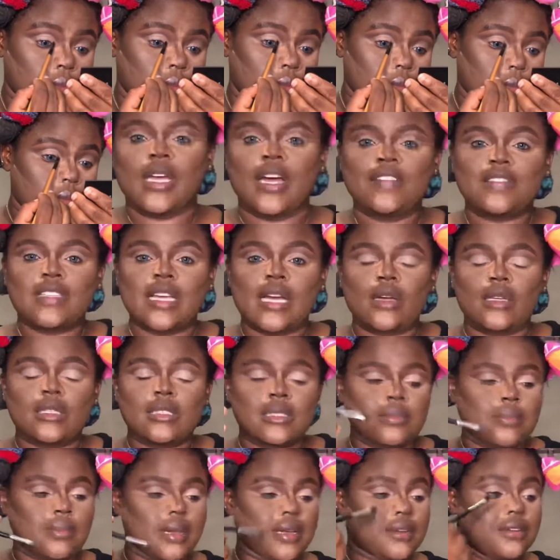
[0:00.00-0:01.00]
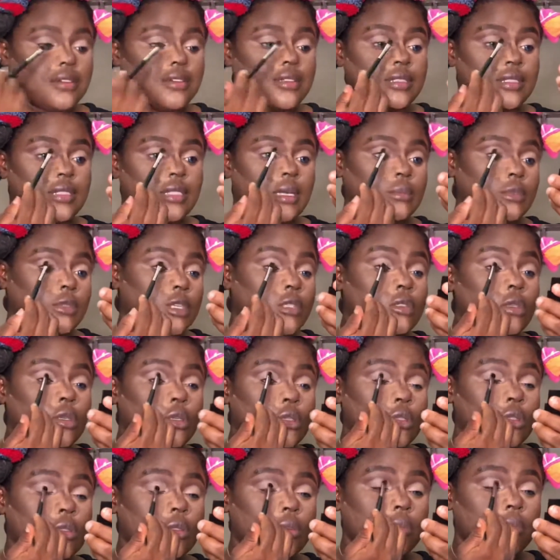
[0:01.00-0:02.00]
After cutting my crease, I'm just going
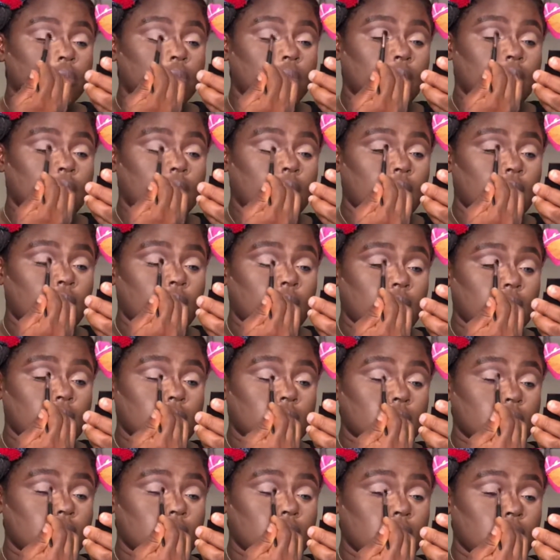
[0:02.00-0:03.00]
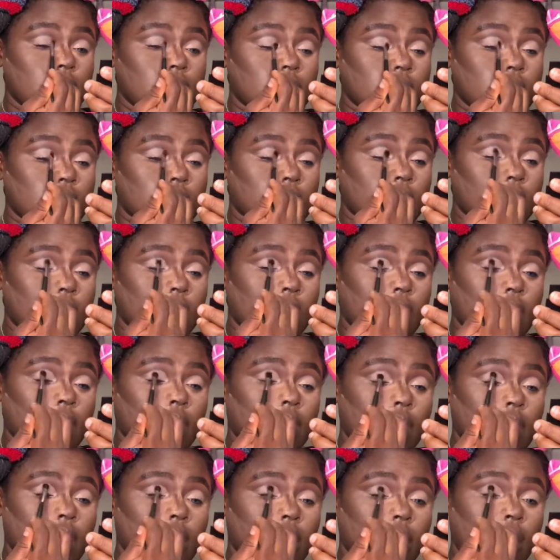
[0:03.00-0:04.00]
to blend it
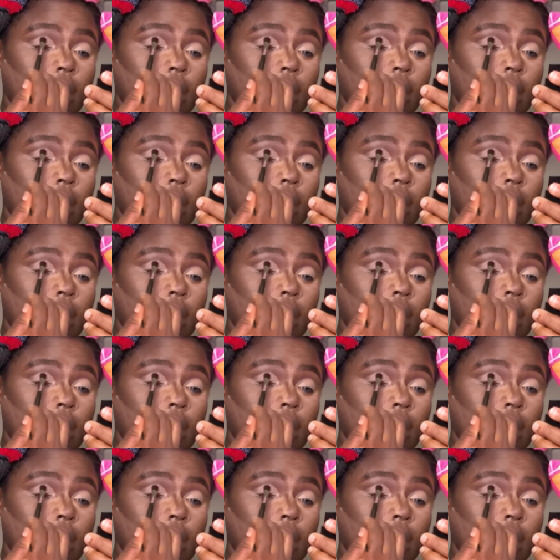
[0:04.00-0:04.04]
in.